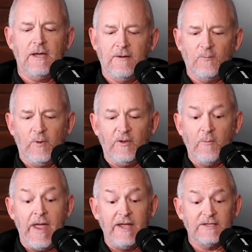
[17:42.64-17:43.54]
one of the
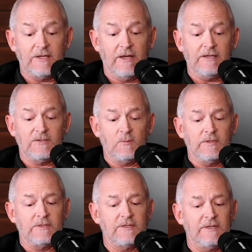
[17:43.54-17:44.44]
main studies
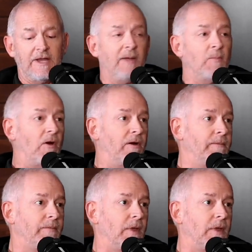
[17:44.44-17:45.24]
was NIBAR,